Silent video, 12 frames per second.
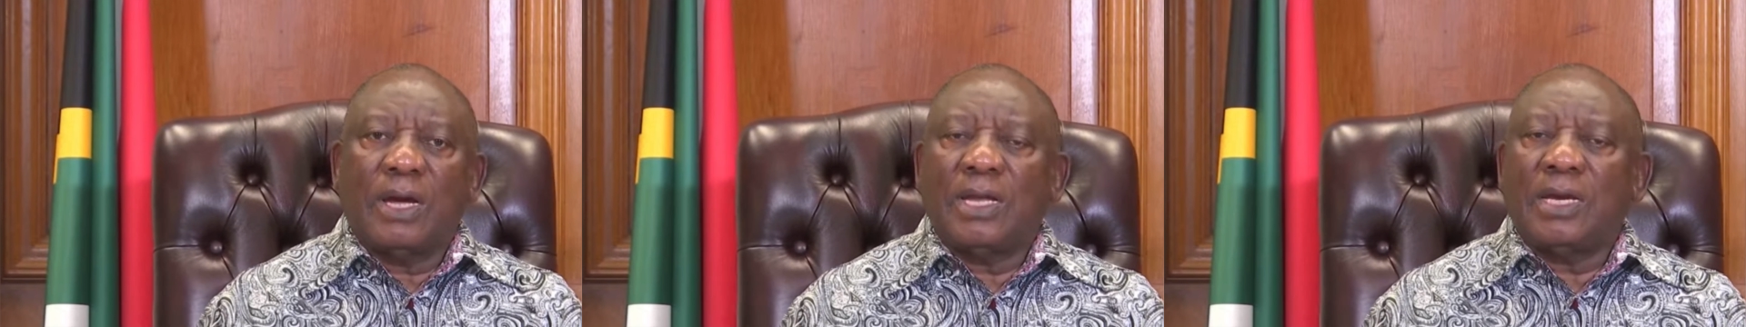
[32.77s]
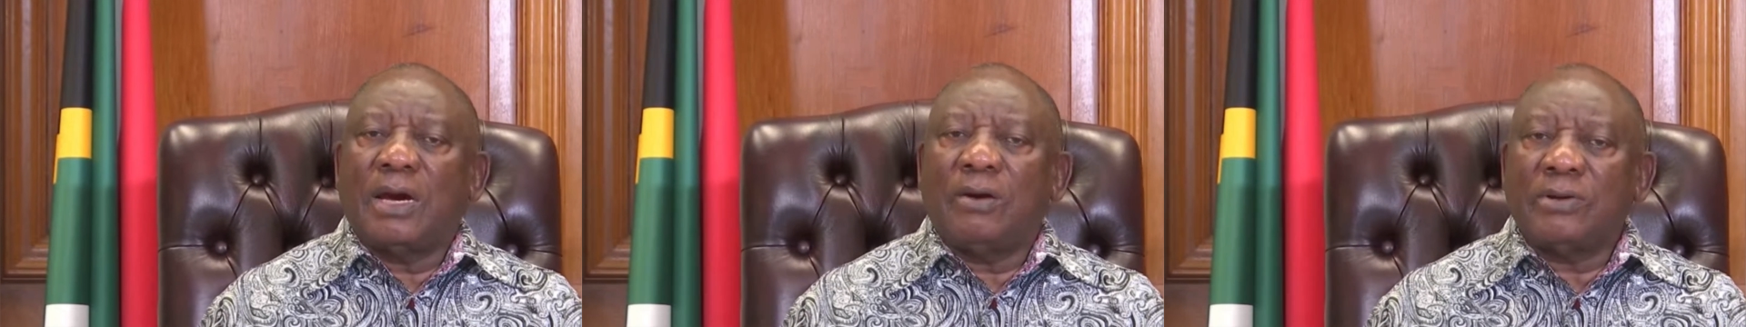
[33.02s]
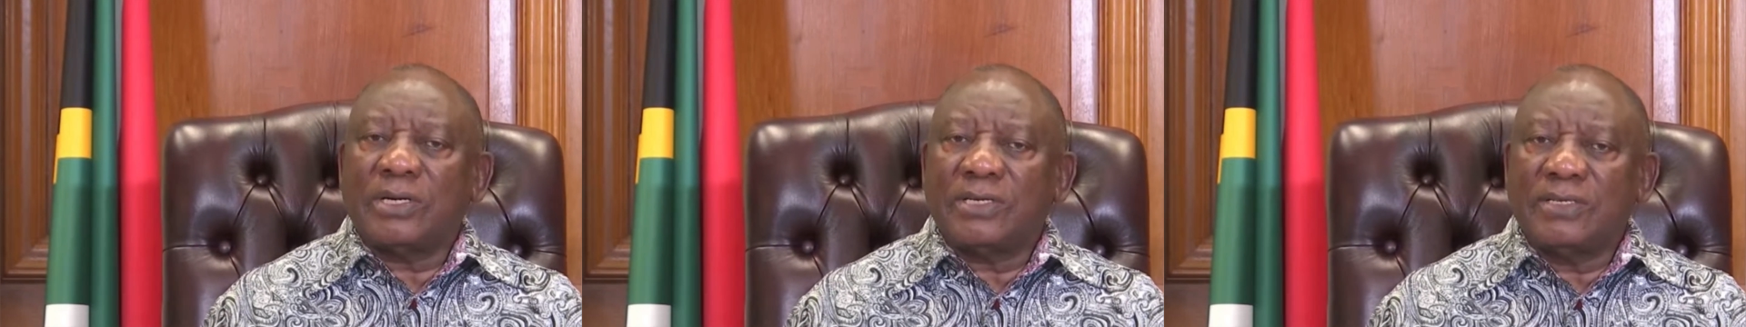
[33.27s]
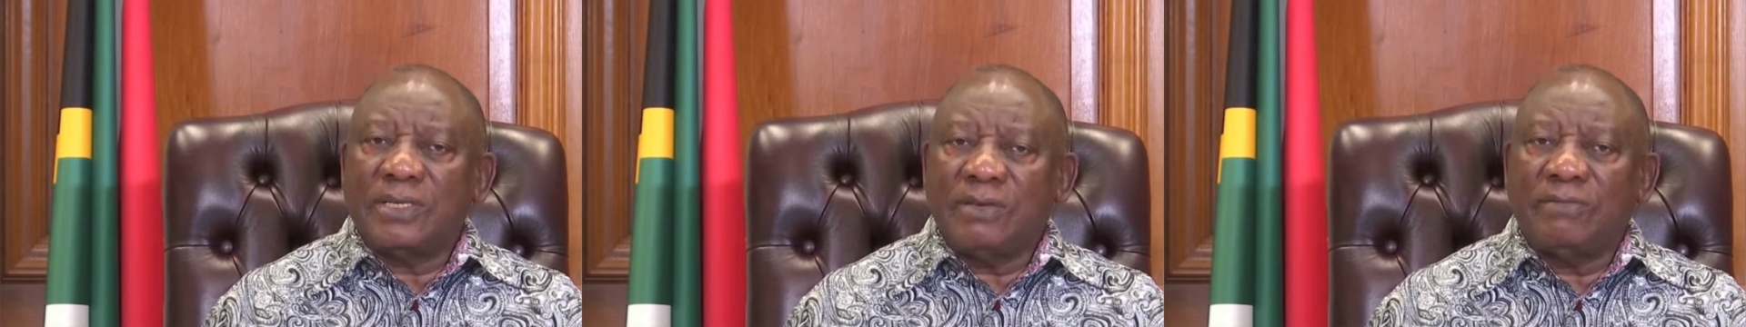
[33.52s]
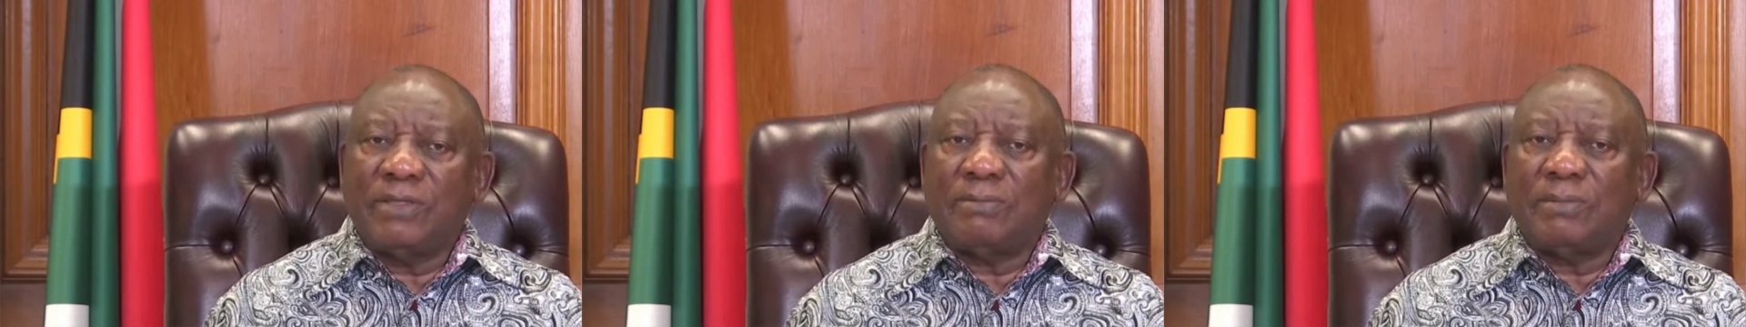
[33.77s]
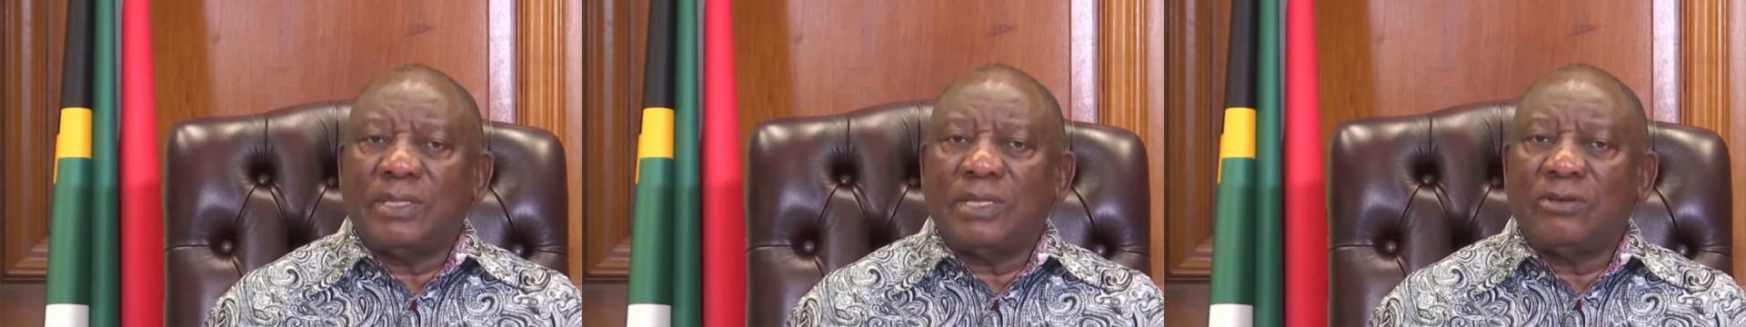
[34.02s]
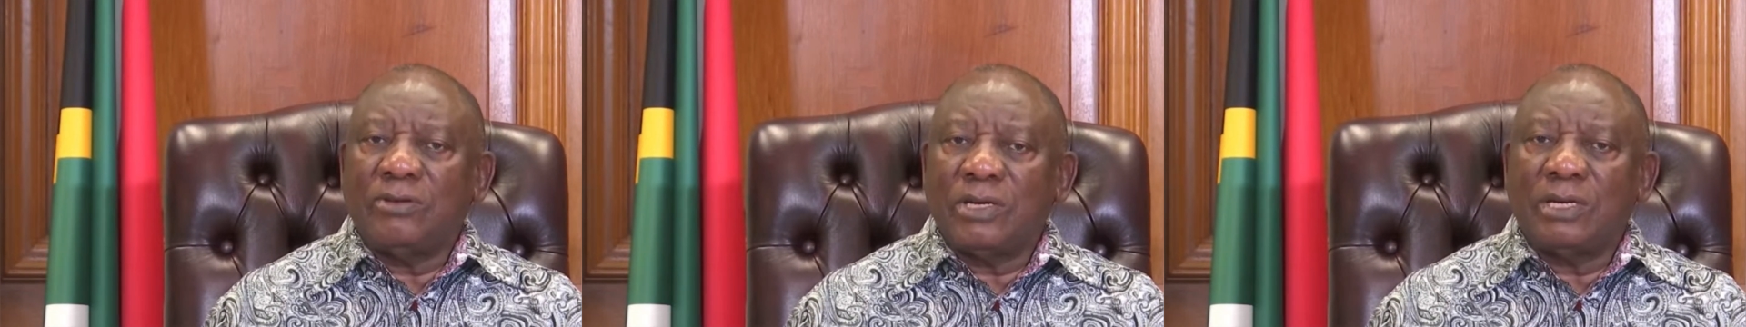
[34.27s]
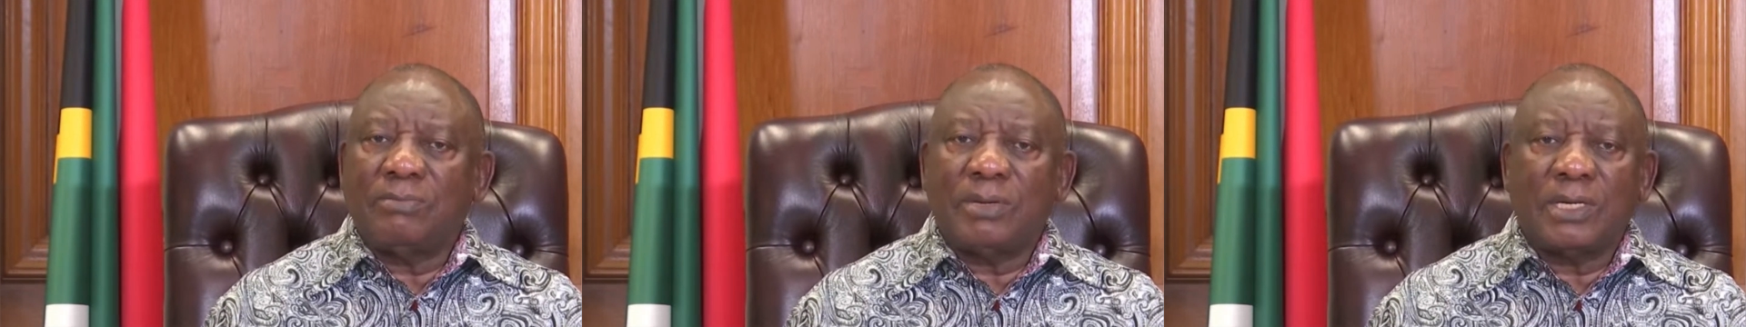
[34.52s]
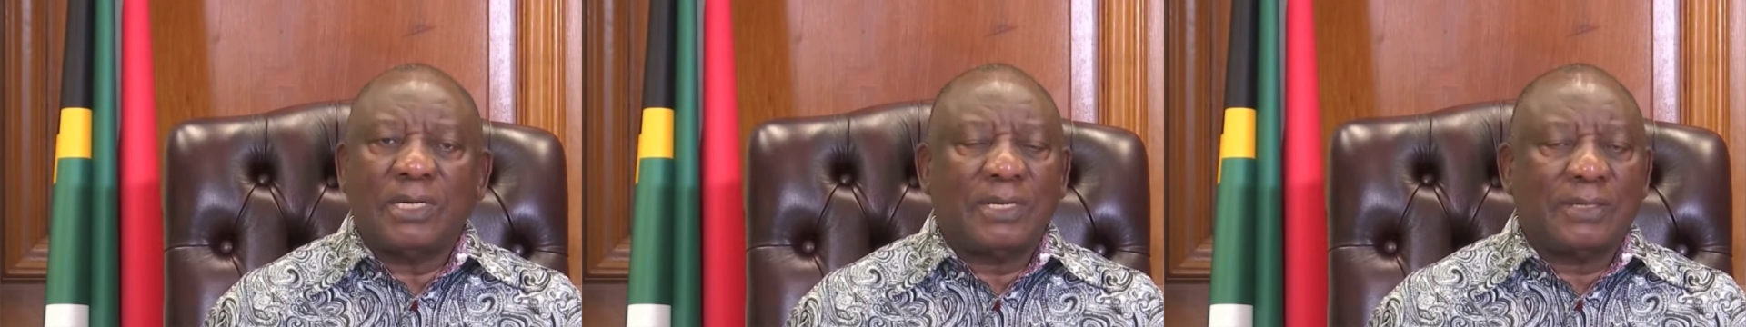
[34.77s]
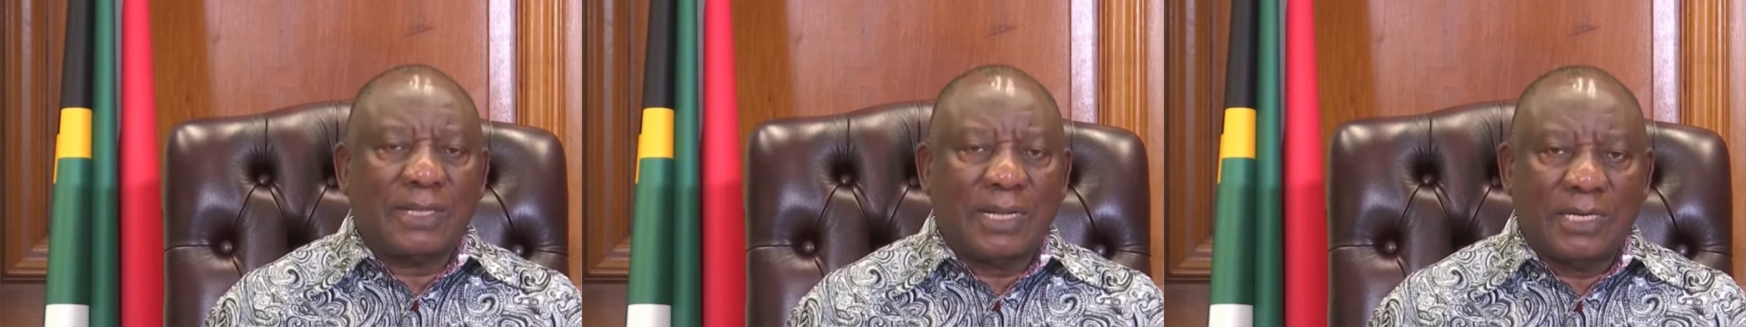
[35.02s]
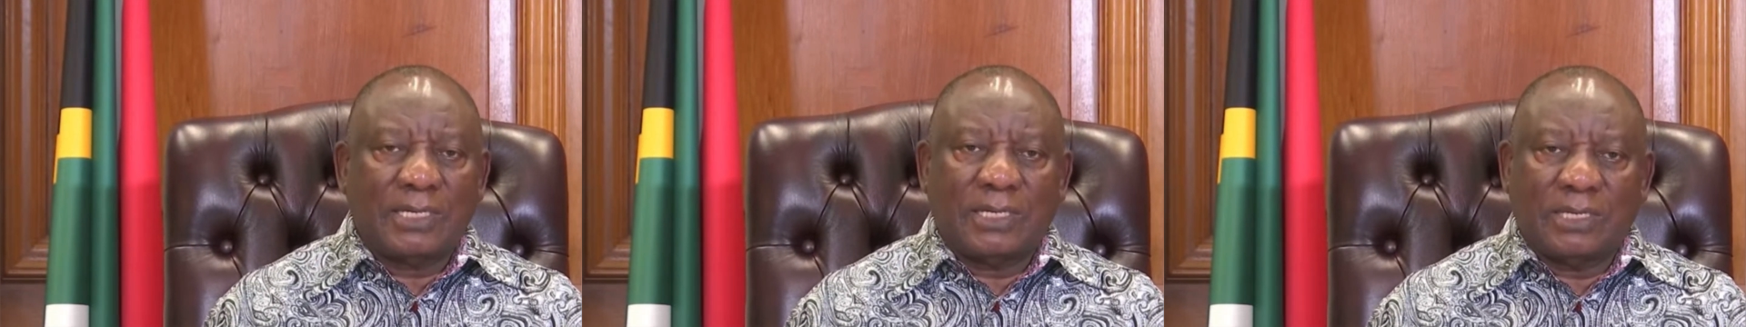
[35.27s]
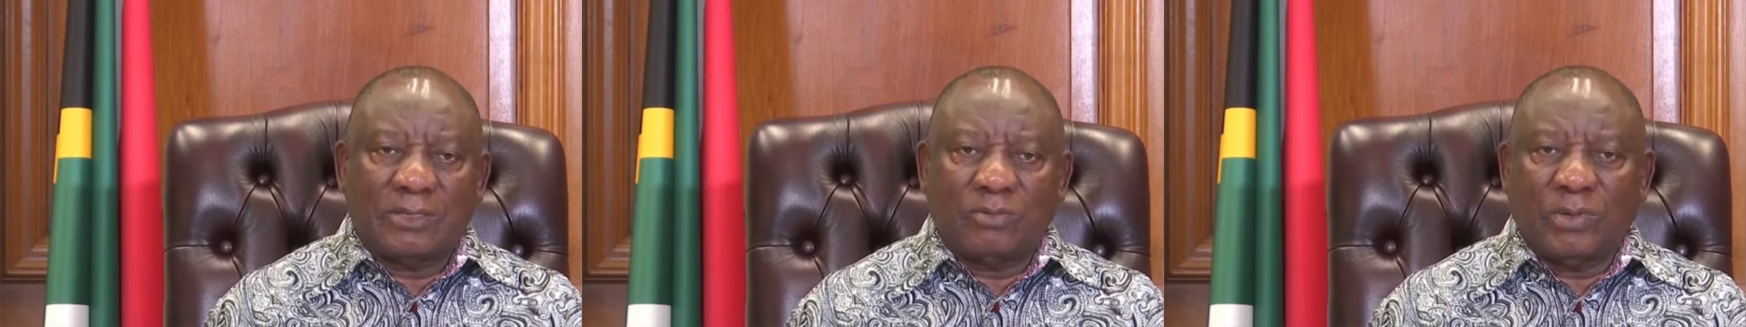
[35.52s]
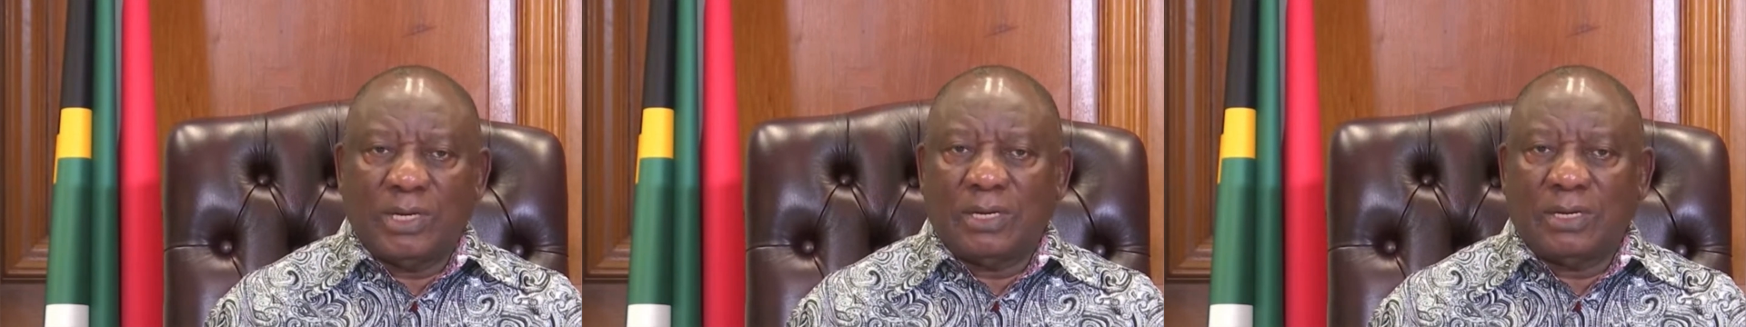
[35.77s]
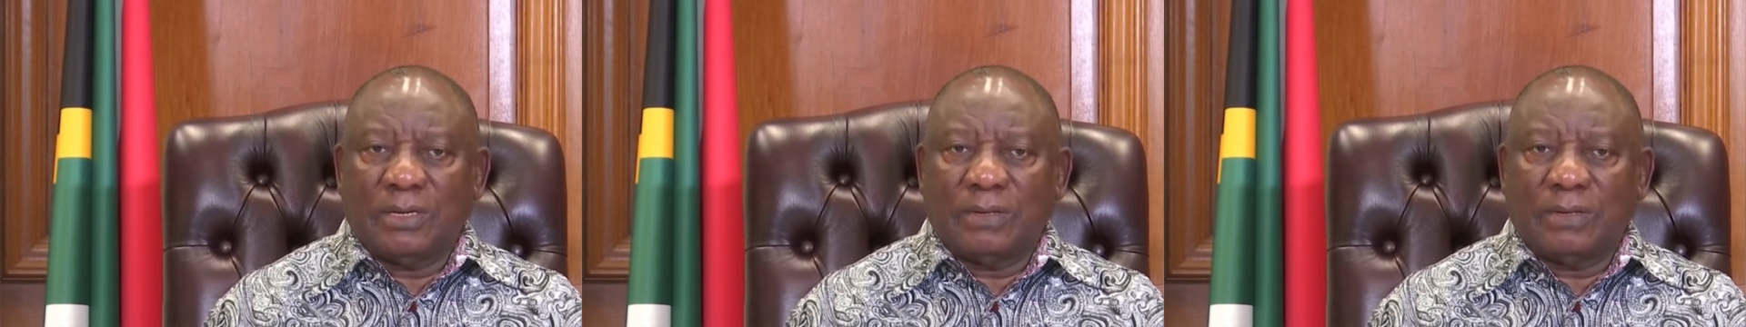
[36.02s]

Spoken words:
and I will receive them at the Union Buildings later this week.